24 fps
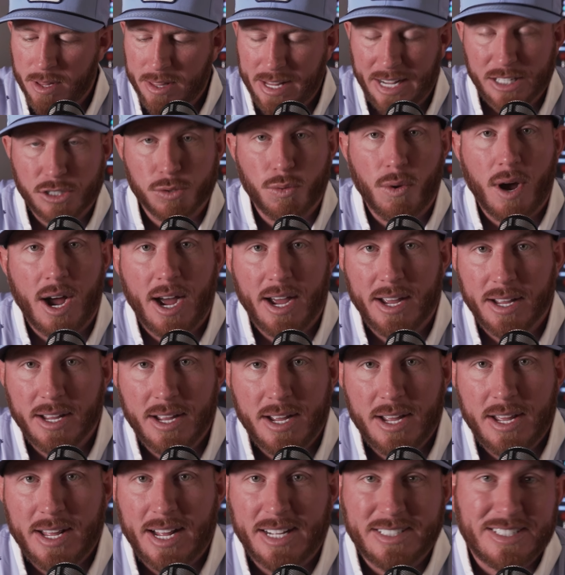That's why,
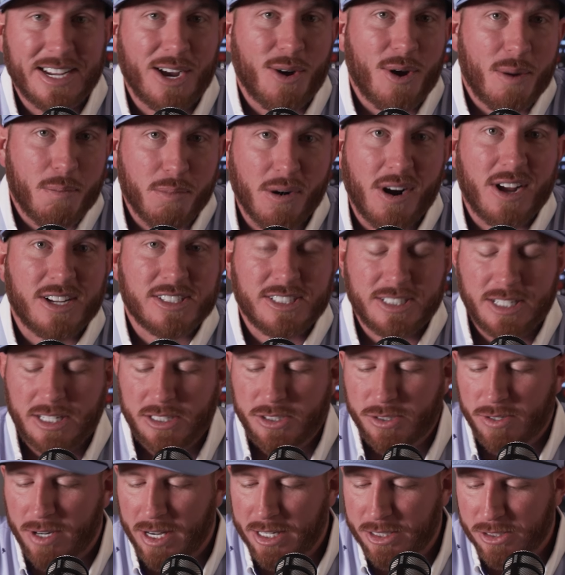that's how I
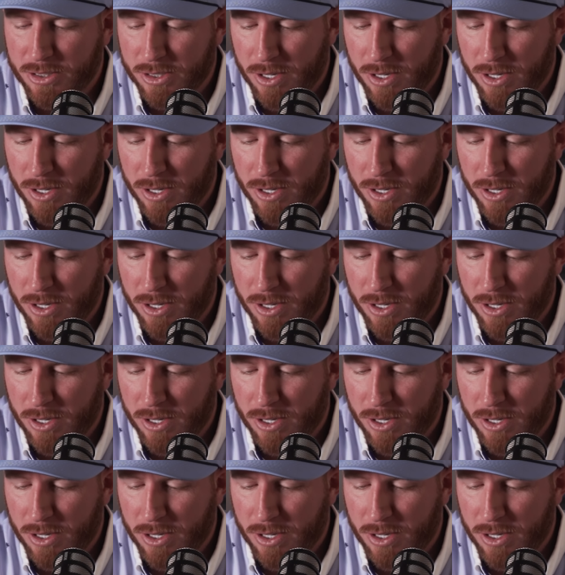process, right?